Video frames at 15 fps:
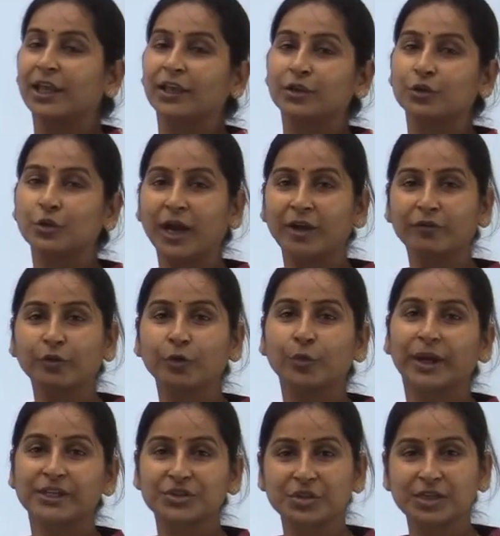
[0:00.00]
you have to
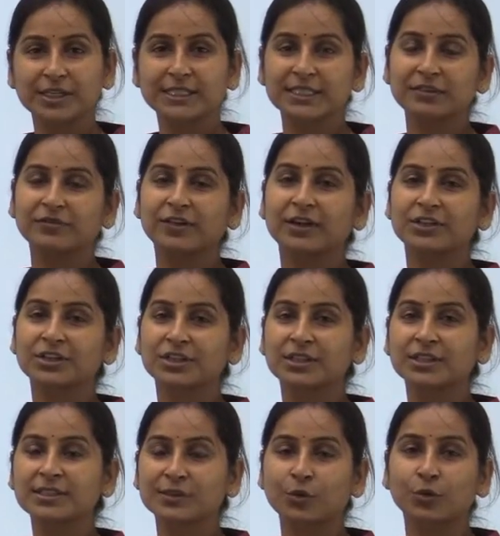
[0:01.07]
adjust the
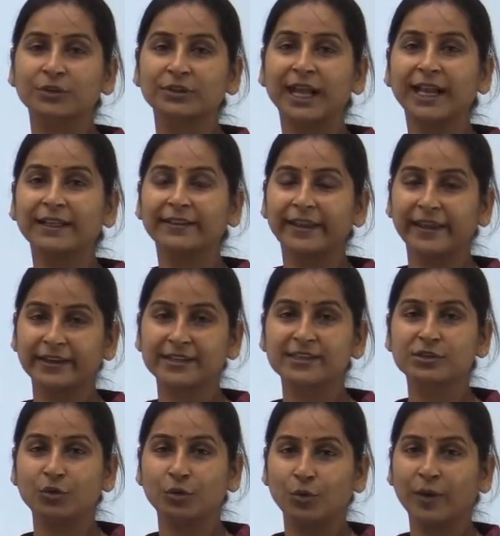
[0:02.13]
function so that there is
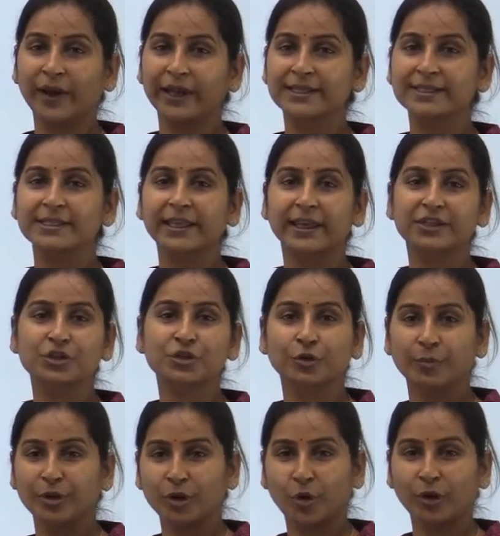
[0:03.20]
no s, there should
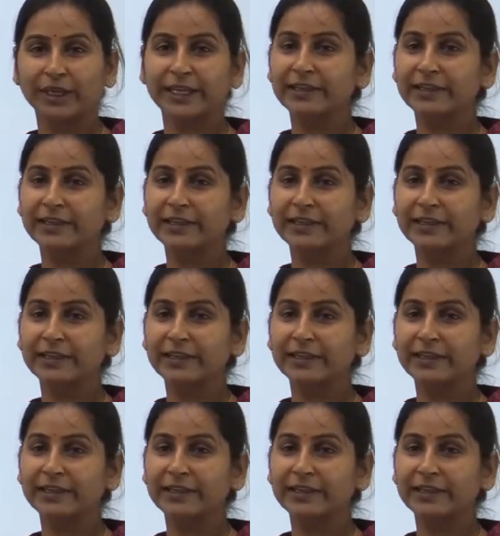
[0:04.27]
be only